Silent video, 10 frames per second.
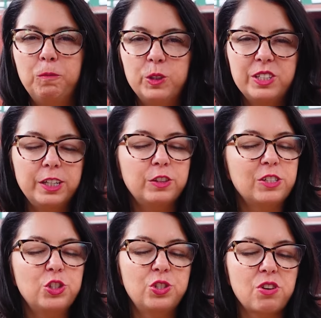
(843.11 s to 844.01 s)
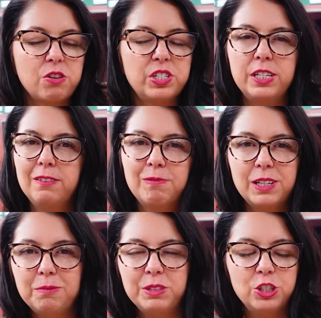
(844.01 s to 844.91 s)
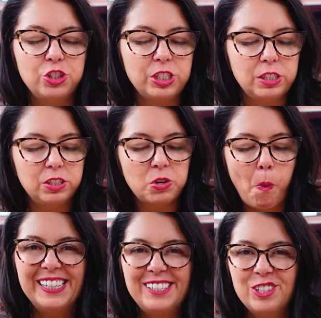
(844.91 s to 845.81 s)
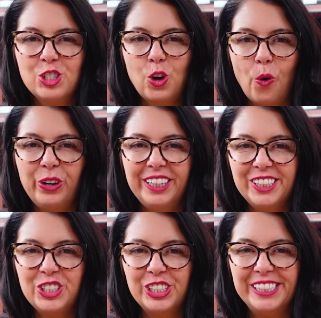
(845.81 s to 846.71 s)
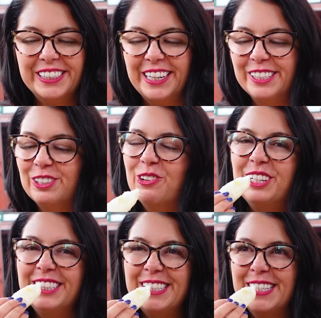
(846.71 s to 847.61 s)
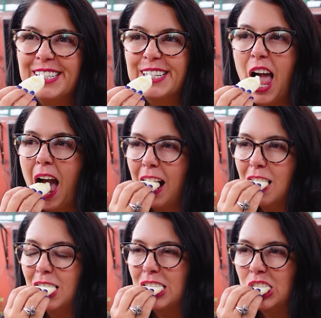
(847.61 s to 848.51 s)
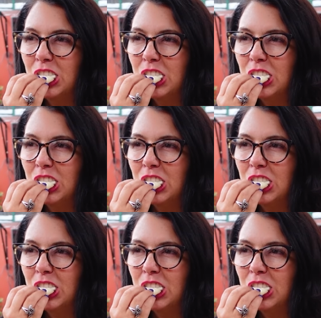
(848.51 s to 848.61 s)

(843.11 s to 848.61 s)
Just like that salty Colombian cheese. It's just corn and cheese and it's so delicious. Oh,